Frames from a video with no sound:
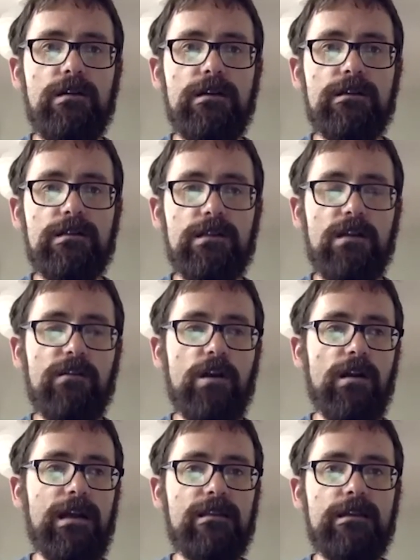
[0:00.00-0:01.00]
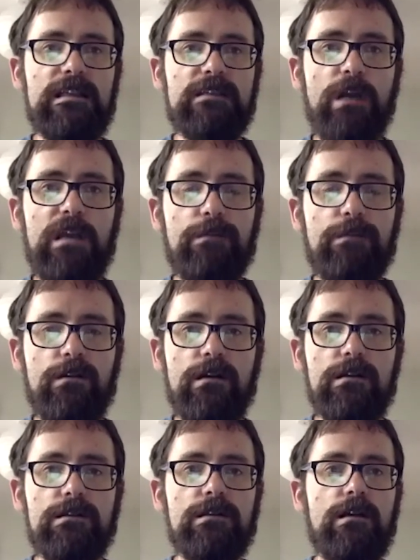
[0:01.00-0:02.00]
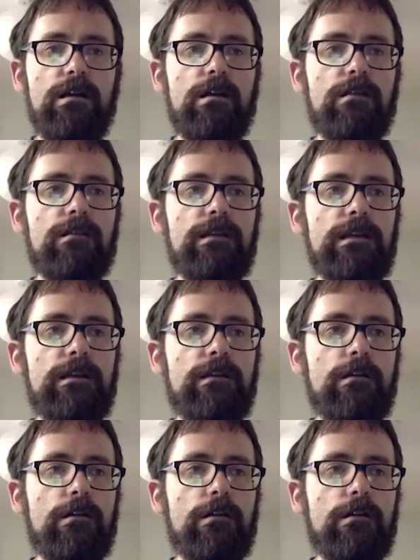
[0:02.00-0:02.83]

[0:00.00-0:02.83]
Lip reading: in a scenario like this, both because the